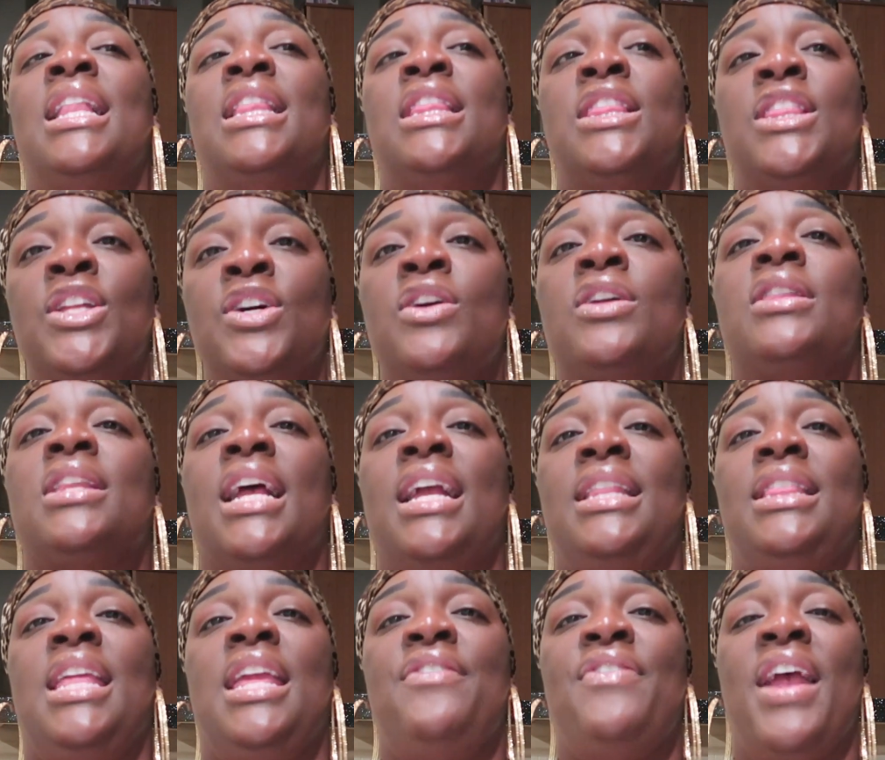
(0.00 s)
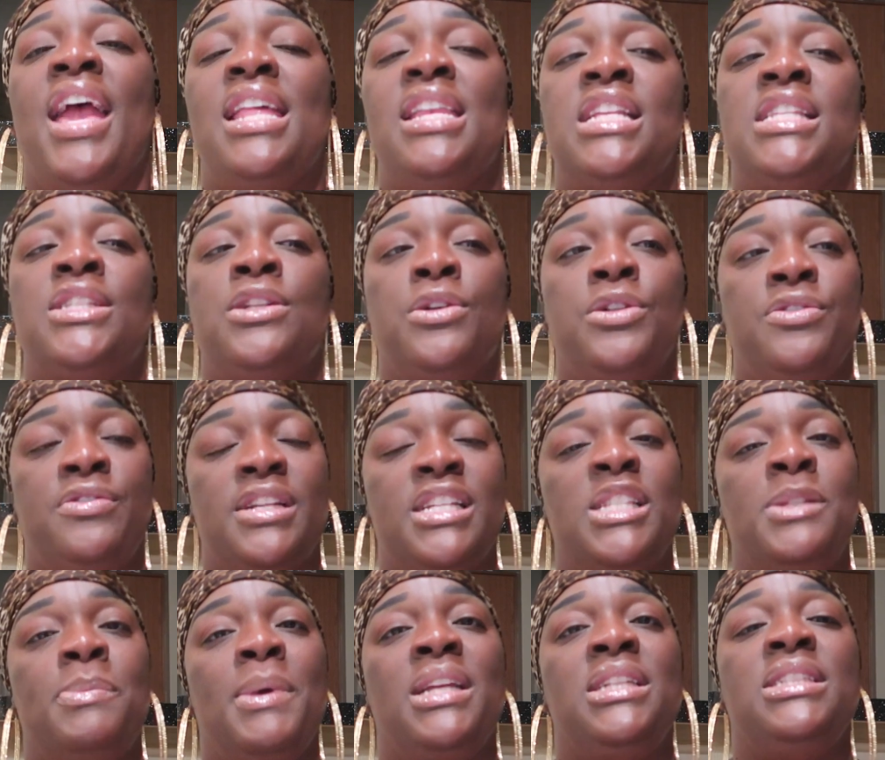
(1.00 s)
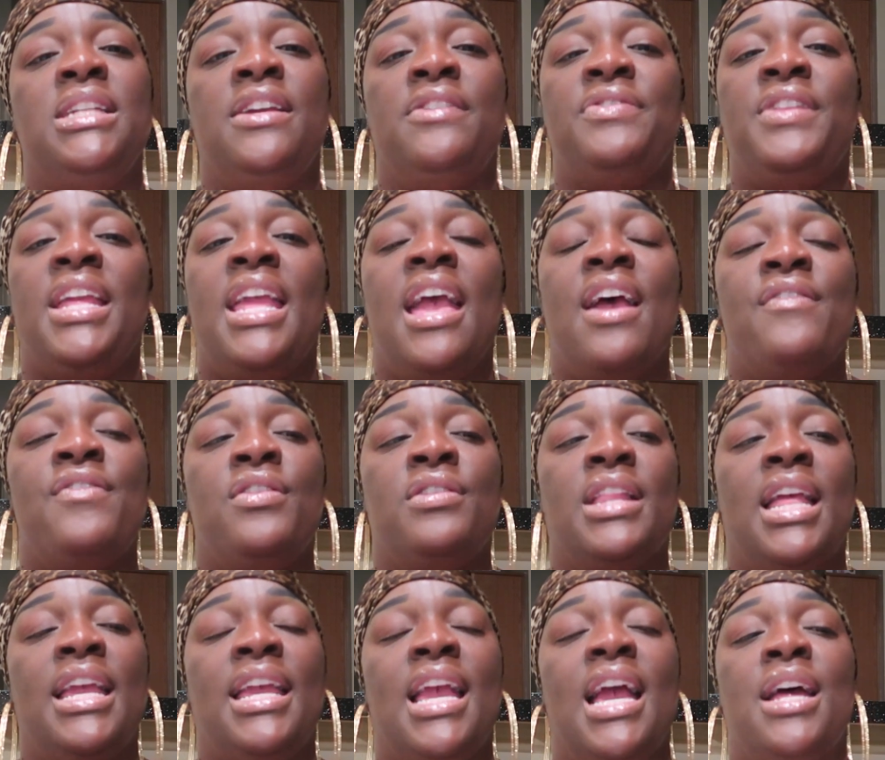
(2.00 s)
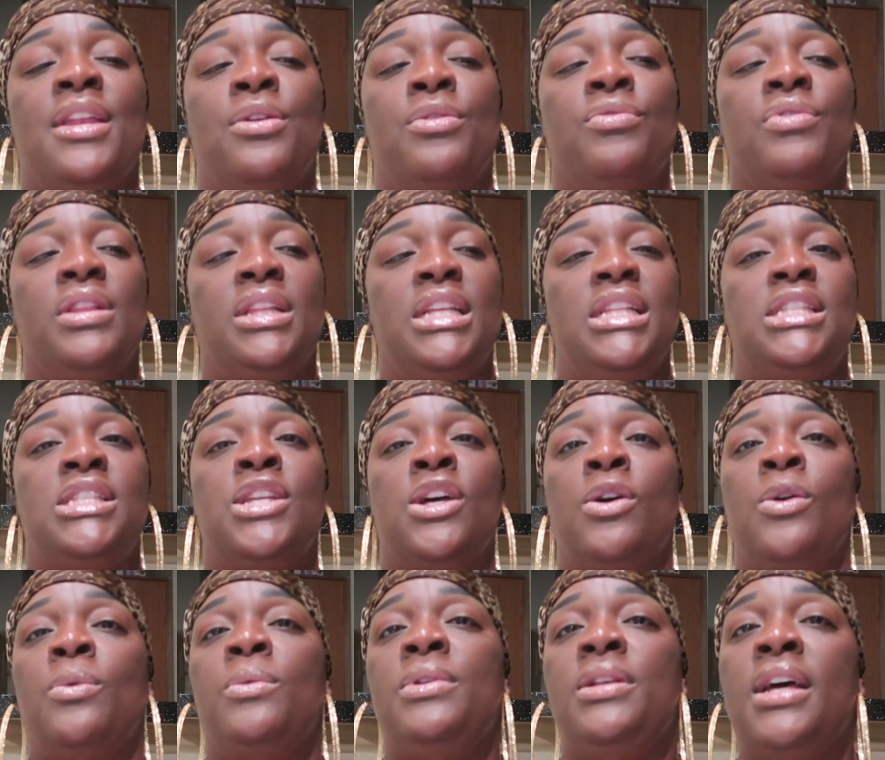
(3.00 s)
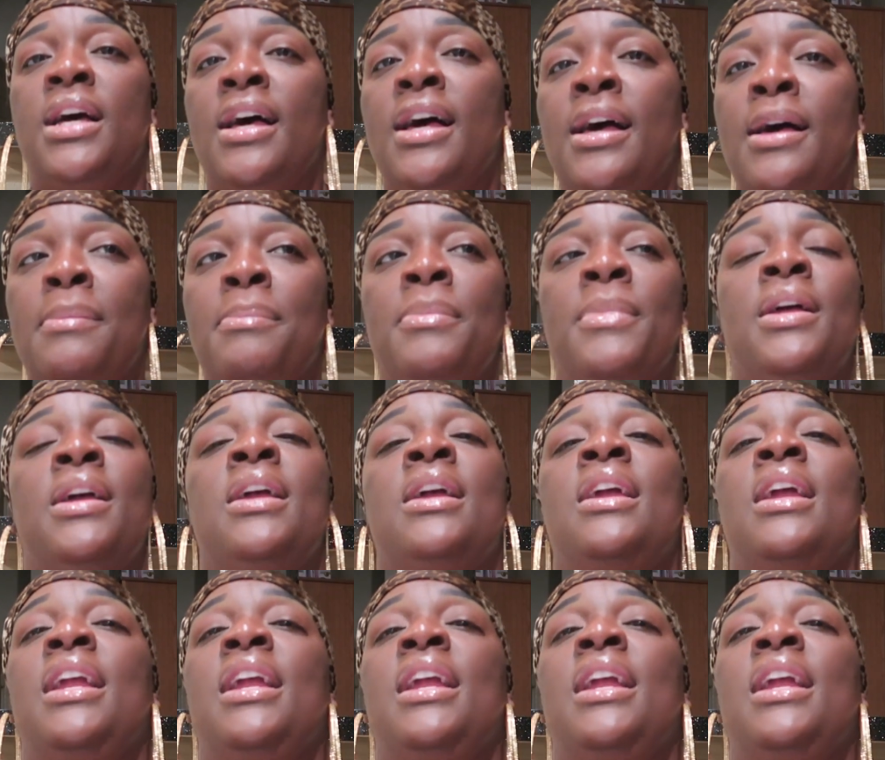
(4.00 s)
look like they've had the surgery, especially if they haven't like kind of really toned up.